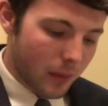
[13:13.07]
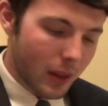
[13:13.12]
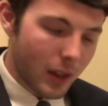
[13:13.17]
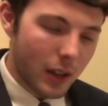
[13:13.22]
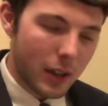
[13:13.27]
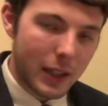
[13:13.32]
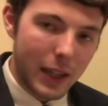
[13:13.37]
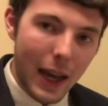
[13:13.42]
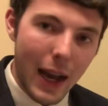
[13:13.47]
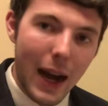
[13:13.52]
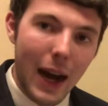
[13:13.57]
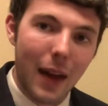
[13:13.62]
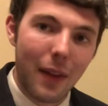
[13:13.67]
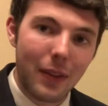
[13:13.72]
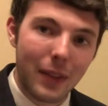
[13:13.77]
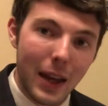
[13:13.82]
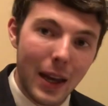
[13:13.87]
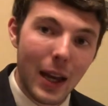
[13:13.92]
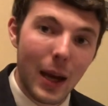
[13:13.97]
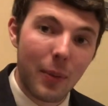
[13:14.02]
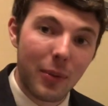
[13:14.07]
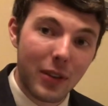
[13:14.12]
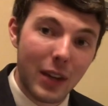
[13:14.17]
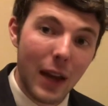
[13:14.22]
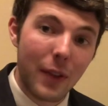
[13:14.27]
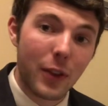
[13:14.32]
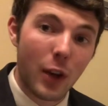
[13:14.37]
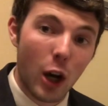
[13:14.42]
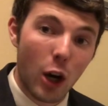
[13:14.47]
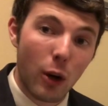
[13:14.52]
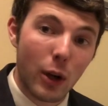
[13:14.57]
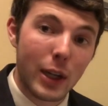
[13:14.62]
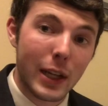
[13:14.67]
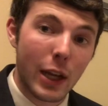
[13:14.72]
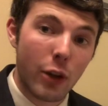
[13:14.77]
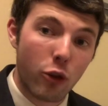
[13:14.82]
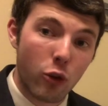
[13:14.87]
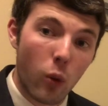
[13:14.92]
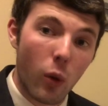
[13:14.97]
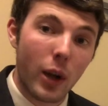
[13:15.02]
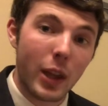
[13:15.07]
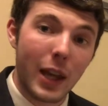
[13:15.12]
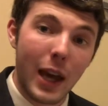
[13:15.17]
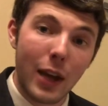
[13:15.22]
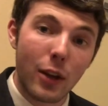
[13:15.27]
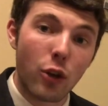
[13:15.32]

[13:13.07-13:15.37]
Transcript: Yeah, they upset the Hurricanes 28